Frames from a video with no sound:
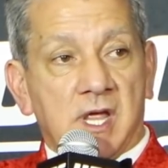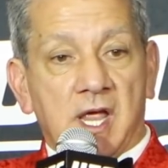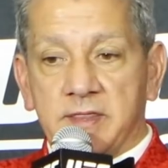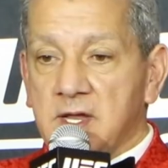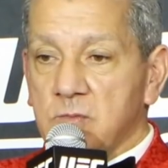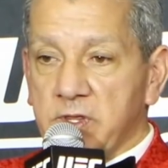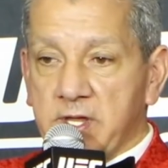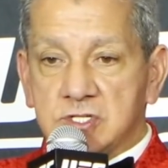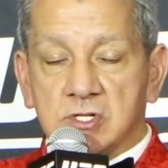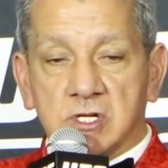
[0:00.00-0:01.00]
And then when
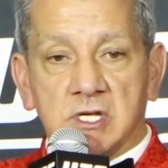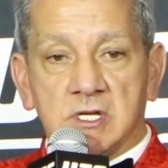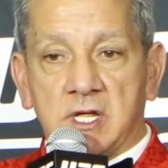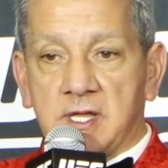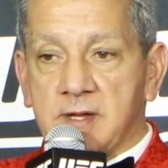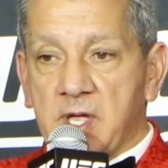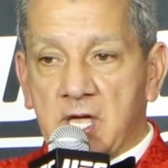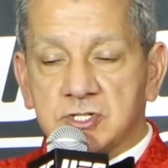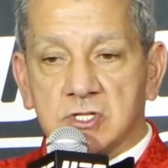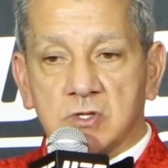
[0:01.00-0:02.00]
they took it and they
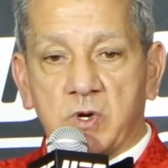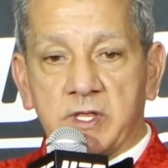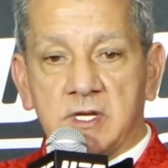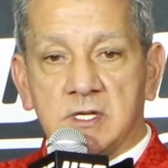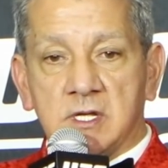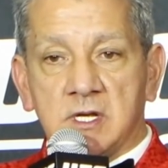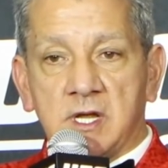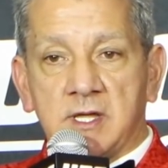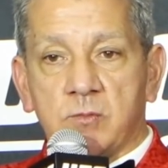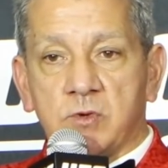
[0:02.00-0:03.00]
managed it the way they did,
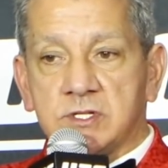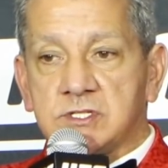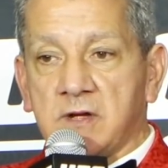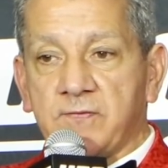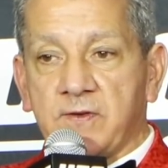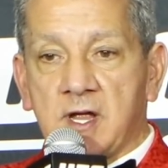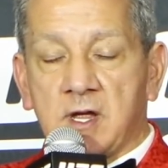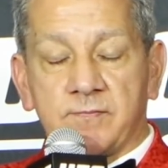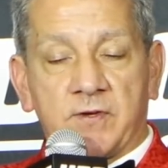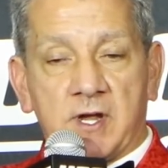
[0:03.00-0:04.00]
and then when the tough
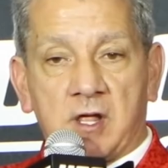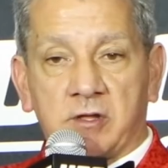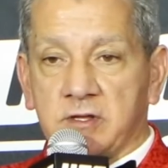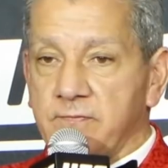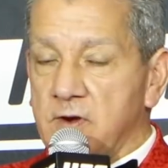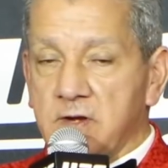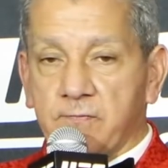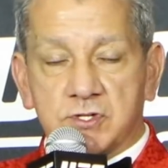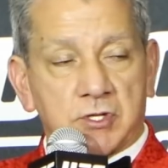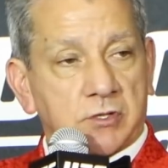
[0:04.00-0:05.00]
finale of the very
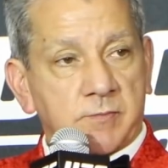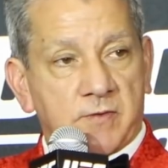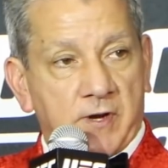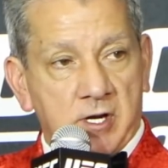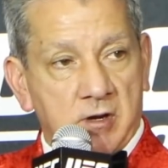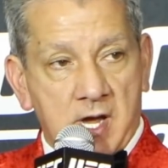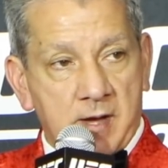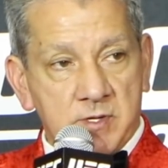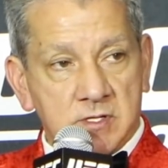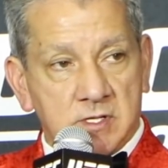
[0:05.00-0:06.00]
first Ultimate Fighter
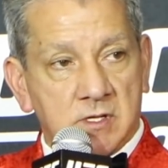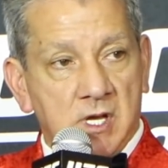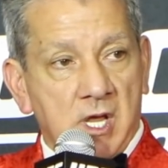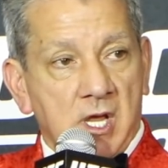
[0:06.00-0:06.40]
happened, and,